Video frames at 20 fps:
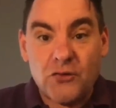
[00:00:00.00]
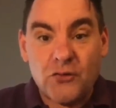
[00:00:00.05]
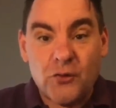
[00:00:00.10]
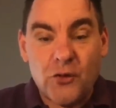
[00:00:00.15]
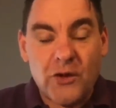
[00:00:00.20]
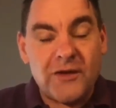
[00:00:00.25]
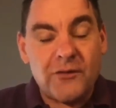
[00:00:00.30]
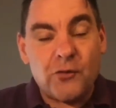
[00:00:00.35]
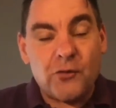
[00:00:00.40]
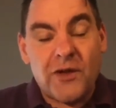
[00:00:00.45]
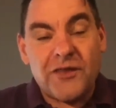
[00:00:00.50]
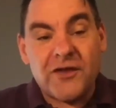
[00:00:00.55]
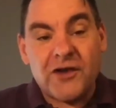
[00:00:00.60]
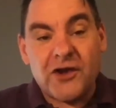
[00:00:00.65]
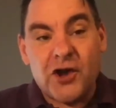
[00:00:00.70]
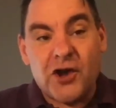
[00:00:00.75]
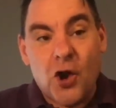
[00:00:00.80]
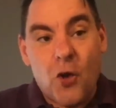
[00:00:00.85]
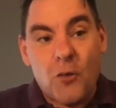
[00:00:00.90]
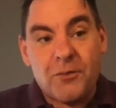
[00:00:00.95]
When
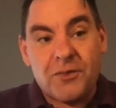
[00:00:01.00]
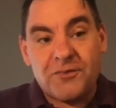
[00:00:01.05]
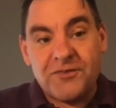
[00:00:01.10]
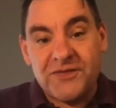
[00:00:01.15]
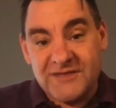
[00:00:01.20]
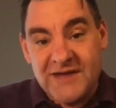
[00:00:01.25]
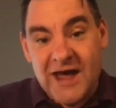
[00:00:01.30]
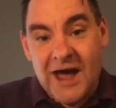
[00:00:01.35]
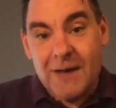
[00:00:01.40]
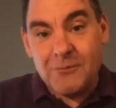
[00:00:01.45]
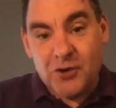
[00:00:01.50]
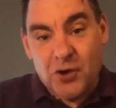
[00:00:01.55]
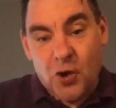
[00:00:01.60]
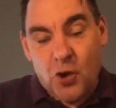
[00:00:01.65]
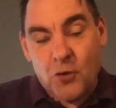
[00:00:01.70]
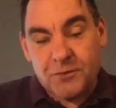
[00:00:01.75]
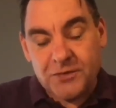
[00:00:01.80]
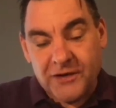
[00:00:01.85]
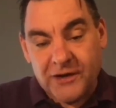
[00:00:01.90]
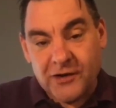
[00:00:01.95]
the top
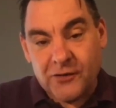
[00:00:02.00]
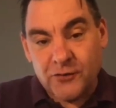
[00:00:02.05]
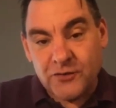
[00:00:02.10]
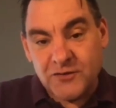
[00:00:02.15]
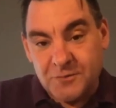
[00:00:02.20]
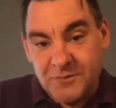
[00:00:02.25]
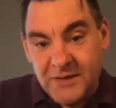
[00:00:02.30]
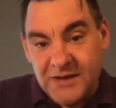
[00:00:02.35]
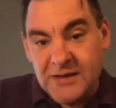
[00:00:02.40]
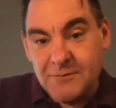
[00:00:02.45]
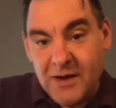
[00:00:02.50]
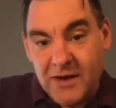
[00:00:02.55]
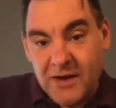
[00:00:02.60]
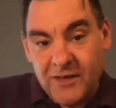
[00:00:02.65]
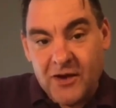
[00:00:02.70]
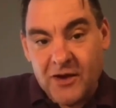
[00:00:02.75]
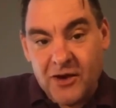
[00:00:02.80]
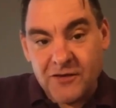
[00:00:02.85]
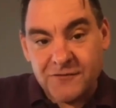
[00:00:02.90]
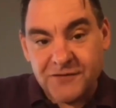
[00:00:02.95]
Go player was beat by the
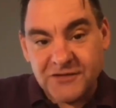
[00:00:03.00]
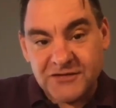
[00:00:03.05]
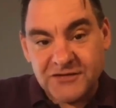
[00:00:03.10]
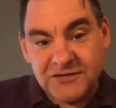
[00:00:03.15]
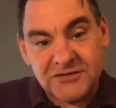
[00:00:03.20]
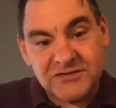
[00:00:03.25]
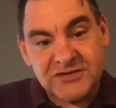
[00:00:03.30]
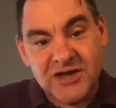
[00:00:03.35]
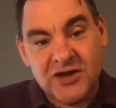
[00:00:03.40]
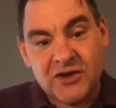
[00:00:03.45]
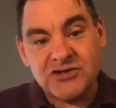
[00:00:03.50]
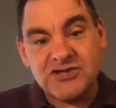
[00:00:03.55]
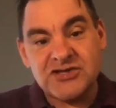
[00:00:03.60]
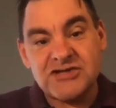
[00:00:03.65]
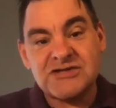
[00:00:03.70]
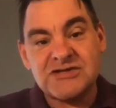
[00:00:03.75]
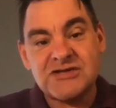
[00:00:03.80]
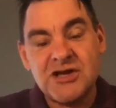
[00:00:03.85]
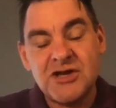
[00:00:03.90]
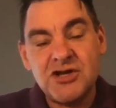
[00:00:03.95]
artificial intelligence,